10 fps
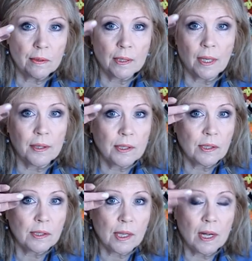Now
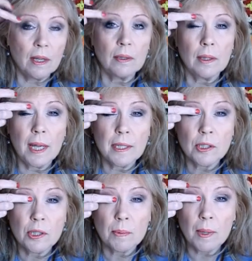this uh, light
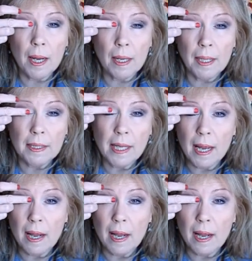shimmer I like to